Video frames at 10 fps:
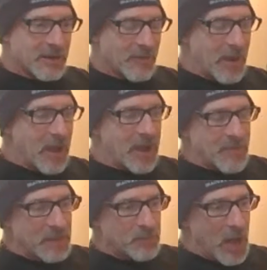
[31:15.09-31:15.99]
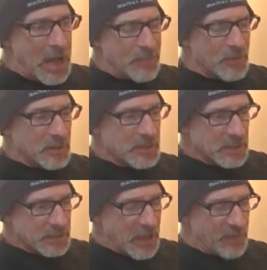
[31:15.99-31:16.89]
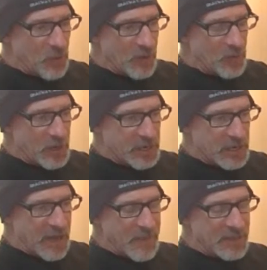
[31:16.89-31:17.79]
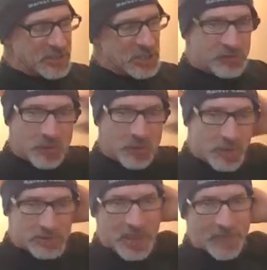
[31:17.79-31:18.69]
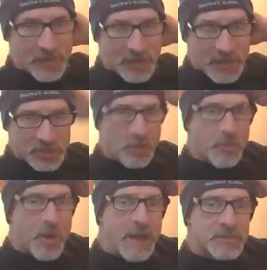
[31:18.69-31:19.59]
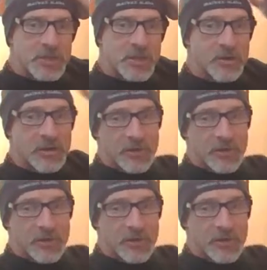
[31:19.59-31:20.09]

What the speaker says: Wow, I've met Bob 440, and I've met Steve 17. So Bob, you hear him a